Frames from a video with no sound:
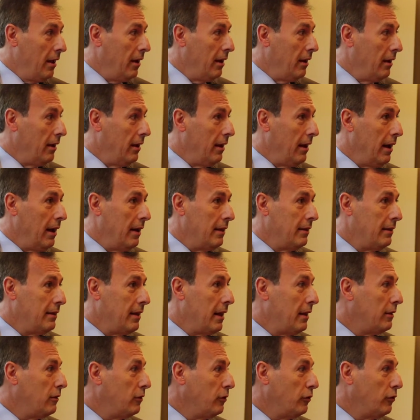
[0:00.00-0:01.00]
And
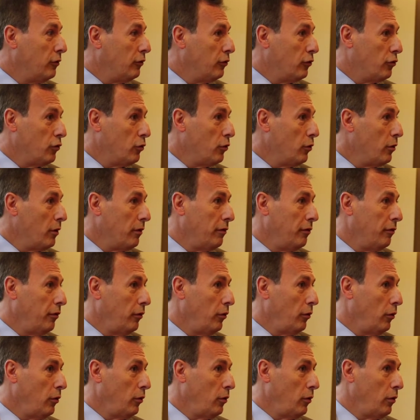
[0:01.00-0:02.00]
that is true if
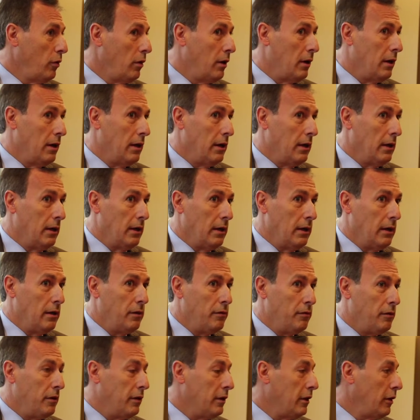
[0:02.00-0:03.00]
you
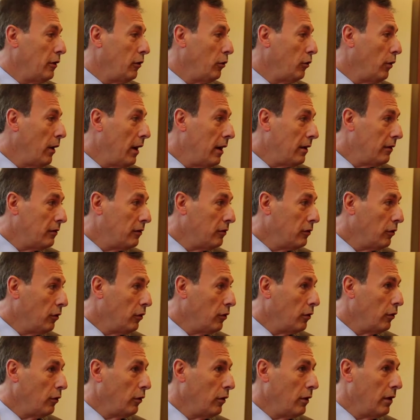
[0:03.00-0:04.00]
live in the US
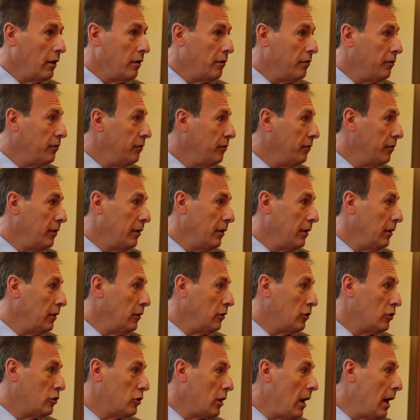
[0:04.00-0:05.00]
or you live
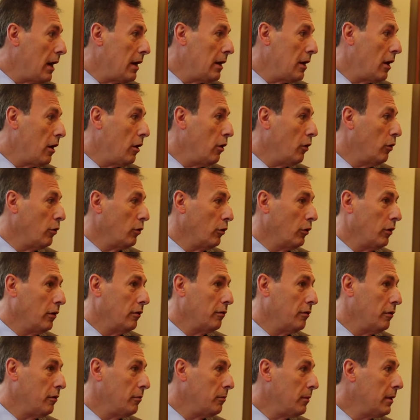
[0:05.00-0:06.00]
in China or you
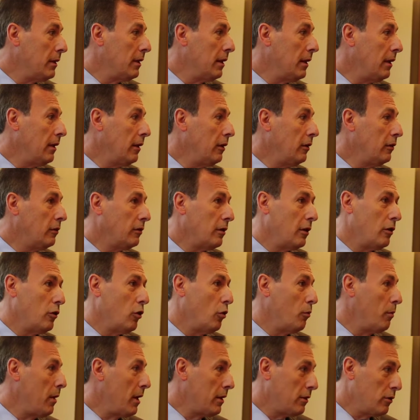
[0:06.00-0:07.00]
live in Middle East, and
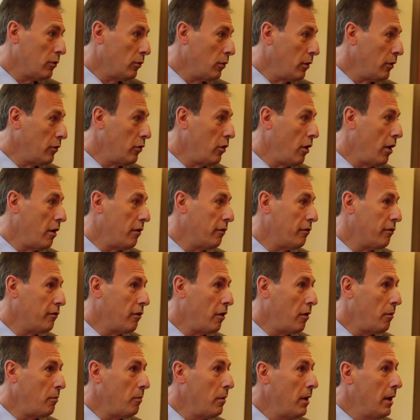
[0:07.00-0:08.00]
no matter where you are
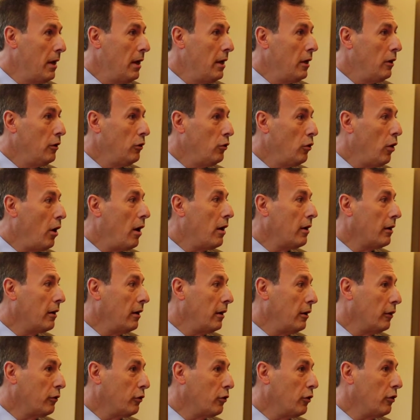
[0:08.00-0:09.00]
from, you are
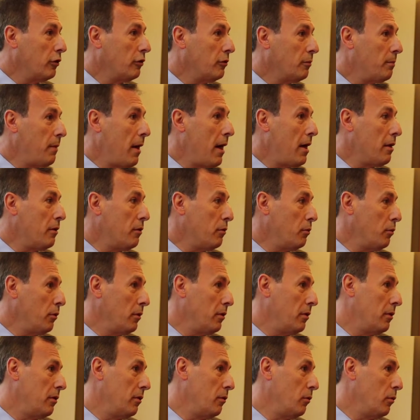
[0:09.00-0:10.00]
going to cross paths
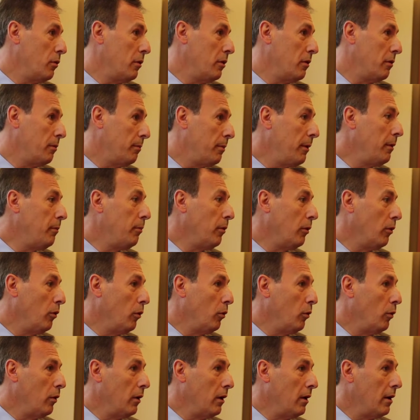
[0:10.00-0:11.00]
with people
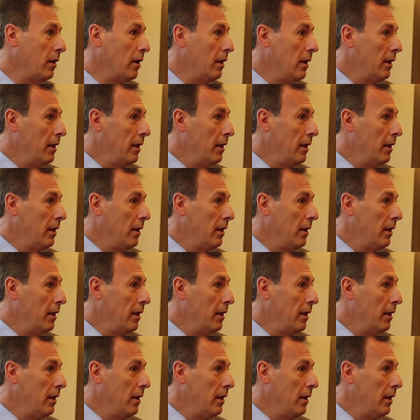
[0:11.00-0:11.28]
who will